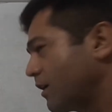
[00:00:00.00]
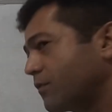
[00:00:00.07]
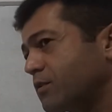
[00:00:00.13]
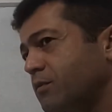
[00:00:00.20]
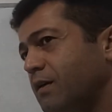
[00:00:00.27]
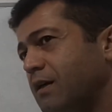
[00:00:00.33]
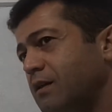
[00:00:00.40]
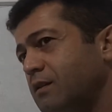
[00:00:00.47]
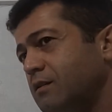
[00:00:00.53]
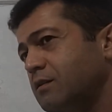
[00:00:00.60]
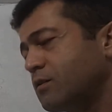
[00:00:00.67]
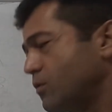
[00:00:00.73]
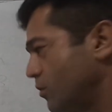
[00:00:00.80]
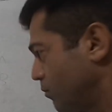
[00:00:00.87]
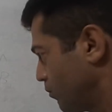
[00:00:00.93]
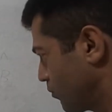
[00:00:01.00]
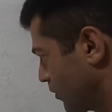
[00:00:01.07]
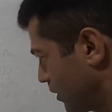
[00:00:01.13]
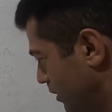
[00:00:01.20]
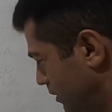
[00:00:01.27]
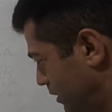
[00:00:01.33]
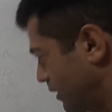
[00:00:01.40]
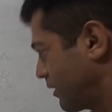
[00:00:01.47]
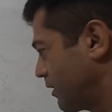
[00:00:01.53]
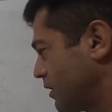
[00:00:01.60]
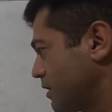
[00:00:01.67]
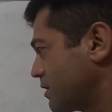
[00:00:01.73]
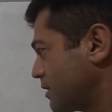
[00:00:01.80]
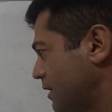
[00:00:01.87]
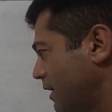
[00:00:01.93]
of demand
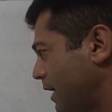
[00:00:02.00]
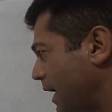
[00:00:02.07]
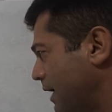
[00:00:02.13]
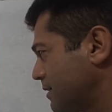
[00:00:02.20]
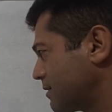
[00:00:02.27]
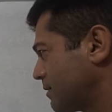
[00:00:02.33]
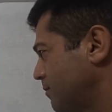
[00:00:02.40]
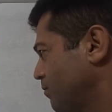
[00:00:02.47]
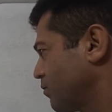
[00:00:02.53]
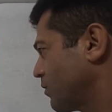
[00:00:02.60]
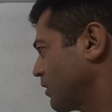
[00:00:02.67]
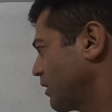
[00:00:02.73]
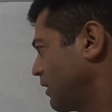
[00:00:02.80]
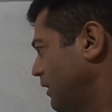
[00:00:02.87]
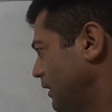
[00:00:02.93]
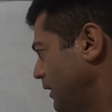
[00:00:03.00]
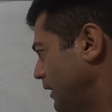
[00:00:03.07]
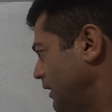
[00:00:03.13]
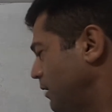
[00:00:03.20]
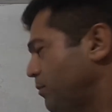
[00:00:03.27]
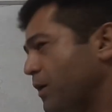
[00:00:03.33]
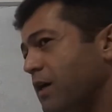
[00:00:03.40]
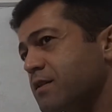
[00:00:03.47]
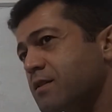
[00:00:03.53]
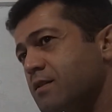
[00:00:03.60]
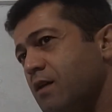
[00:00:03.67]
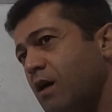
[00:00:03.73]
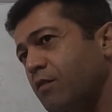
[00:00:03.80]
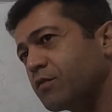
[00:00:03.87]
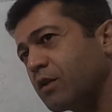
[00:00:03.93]
decrease at any prices
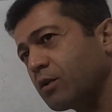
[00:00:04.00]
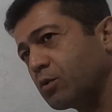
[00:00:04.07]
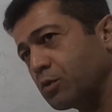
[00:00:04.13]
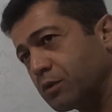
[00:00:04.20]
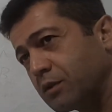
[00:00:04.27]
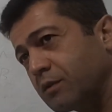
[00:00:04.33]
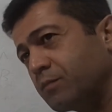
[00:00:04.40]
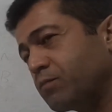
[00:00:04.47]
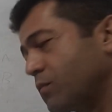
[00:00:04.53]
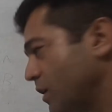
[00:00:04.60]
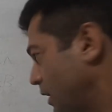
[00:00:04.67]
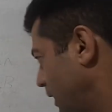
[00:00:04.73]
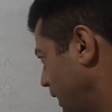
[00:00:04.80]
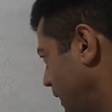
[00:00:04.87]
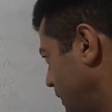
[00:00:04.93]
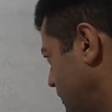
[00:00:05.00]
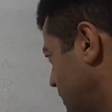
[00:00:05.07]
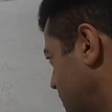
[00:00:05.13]
of the good. And